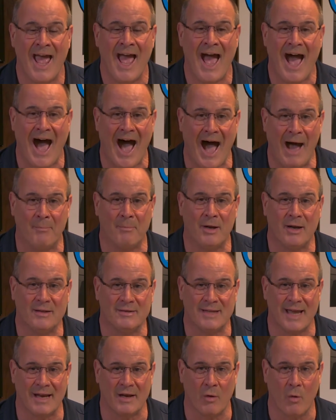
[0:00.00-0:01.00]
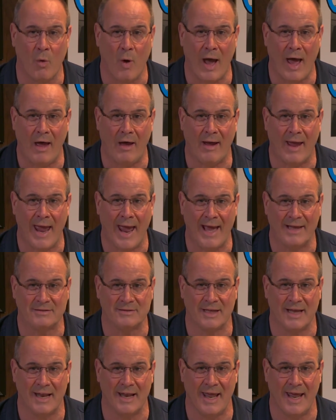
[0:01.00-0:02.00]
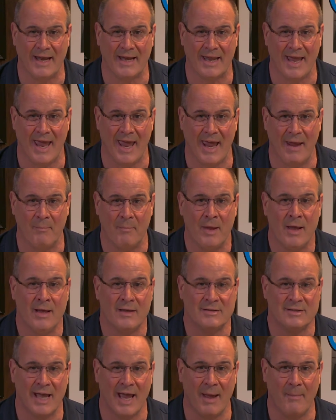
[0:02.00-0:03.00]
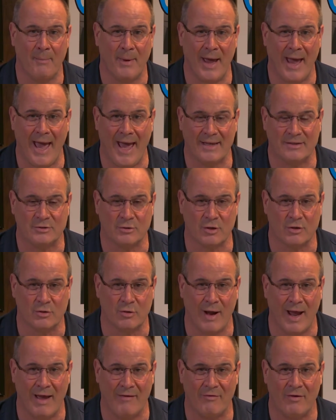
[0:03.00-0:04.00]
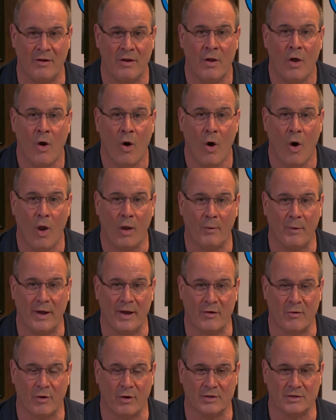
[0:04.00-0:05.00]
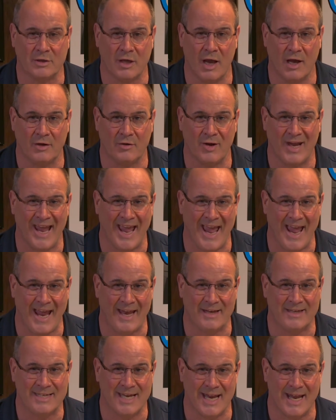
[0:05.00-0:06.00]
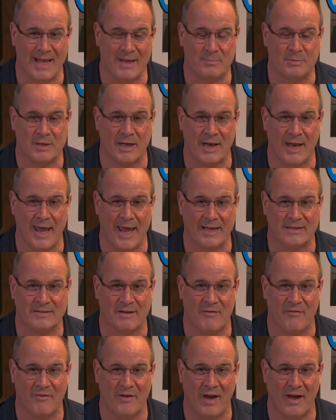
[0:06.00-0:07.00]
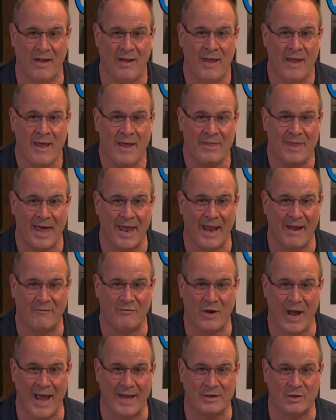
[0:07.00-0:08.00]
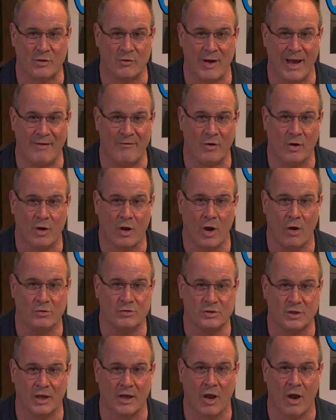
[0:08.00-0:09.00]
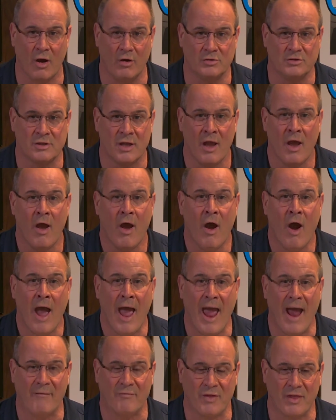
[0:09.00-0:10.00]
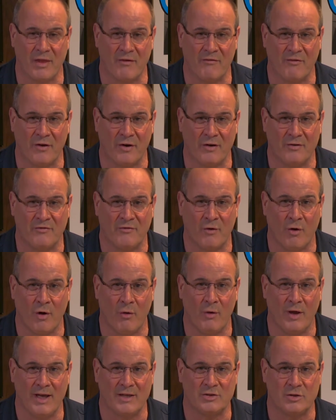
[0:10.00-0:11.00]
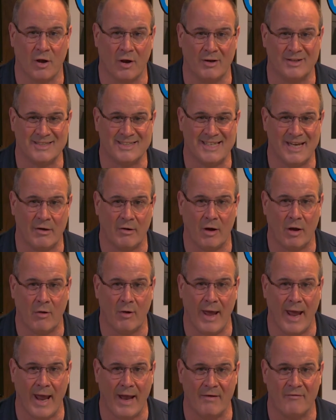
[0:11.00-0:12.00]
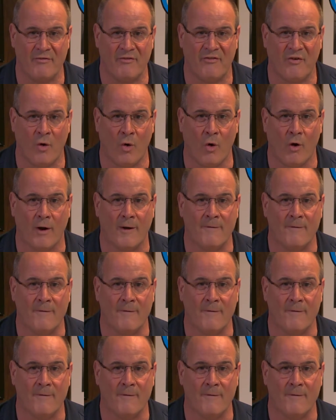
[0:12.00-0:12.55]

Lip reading: I'm going to take the Wildcats in that game. Tampa has to travel all the way across country, and teams in the XFL that have had to travel coast to coast after the first 4 weeks are 0-4.